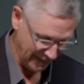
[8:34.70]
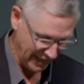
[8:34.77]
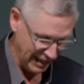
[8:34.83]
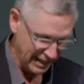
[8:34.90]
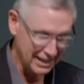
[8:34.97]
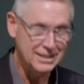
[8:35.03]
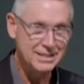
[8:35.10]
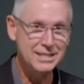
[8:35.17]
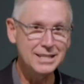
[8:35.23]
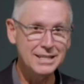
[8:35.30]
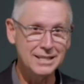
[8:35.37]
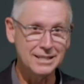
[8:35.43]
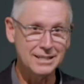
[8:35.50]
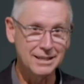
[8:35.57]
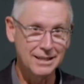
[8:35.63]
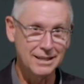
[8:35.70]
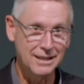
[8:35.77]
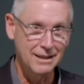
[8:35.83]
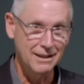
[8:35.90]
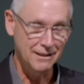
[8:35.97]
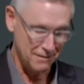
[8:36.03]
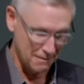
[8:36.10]
Indeed,
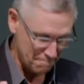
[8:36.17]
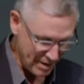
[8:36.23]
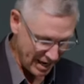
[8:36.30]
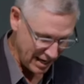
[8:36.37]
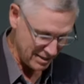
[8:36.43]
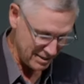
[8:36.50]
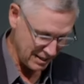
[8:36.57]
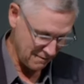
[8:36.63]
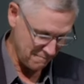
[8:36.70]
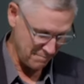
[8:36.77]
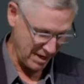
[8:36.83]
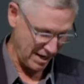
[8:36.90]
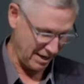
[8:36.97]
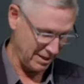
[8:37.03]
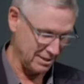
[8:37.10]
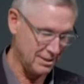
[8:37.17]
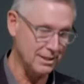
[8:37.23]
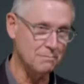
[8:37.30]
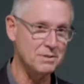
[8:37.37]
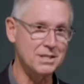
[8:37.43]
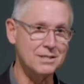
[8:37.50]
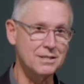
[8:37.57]
the Mandan man, it
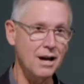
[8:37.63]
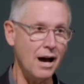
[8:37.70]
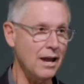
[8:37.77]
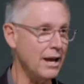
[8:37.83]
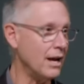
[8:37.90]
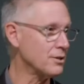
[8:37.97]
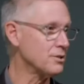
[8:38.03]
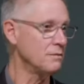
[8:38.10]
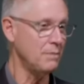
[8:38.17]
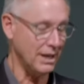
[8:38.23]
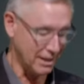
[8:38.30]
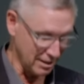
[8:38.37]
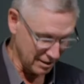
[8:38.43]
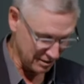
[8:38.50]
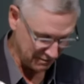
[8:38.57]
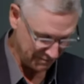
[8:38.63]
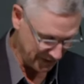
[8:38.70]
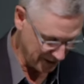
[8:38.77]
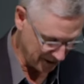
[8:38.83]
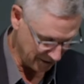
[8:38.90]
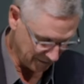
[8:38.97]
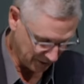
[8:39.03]
seems, is not actually making a
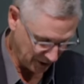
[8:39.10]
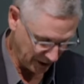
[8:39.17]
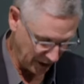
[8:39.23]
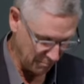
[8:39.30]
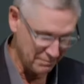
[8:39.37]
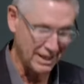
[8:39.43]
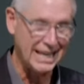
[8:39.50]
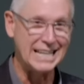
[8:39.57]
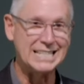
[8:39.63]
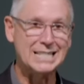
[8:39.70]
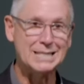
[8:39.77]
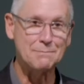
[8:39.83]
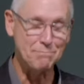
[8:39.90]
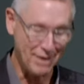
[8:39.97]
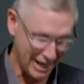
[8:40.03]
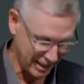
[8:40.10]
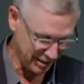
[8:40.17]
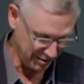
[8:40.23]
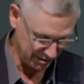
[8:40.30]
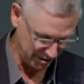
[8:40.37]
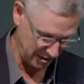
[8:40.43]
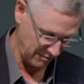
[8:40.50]
definitive claim, but a
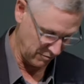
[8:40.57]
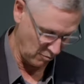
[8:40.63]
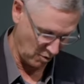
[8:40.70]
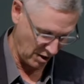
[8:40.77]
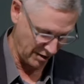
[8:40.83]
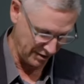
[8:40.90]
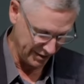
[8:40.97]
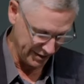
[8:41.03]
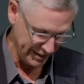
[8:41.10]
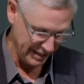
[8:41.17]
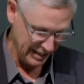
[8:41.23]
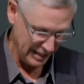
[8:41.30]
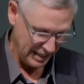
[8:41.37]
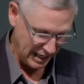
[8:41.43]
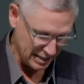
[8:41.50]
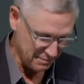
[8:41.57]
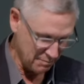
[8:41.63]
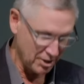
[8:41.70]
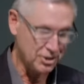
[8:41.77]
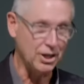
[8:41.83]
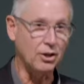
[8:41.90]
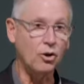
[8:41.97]
speculative one, as
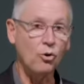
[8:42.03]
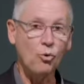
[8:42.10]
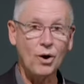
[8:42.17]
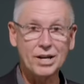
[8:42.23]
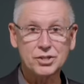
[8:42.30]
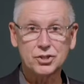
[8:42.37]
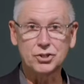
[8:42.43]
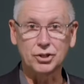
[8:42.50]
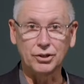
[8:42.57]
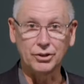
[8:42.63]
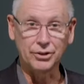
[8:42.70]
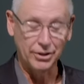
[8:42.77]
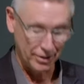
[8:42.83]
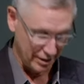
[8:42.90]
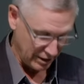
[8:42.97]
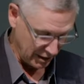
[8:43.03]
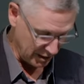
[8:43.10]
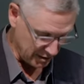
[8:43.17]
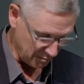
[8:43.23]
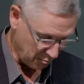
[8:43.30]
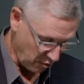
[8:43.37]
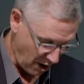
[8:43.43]
much a question as
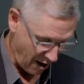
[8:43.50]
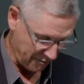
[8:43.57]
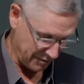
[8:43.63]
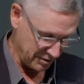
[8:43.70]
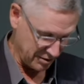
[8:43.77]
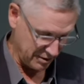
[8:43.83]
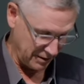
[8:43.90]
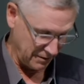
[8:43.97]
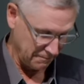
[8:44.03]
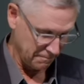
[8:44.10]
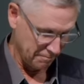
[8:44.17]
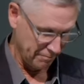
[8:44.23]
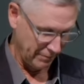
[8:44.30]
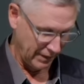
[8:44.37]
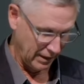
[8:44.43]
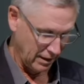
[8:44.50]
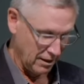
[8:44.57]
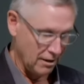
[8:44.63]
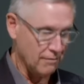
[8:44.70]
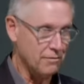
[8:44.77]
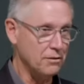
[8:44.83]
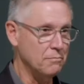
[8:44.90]
a prophecy.
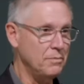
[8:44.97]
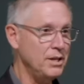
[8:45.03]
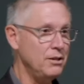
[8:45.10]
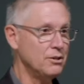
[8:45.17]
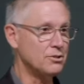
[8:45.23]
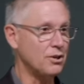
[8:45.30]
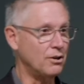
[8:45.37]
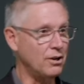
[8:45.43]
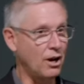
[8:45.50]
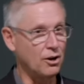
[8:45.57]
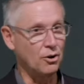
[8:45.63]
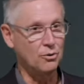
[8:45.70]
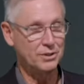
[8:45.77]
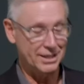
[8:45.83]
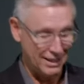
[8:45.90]
For the meteors are not only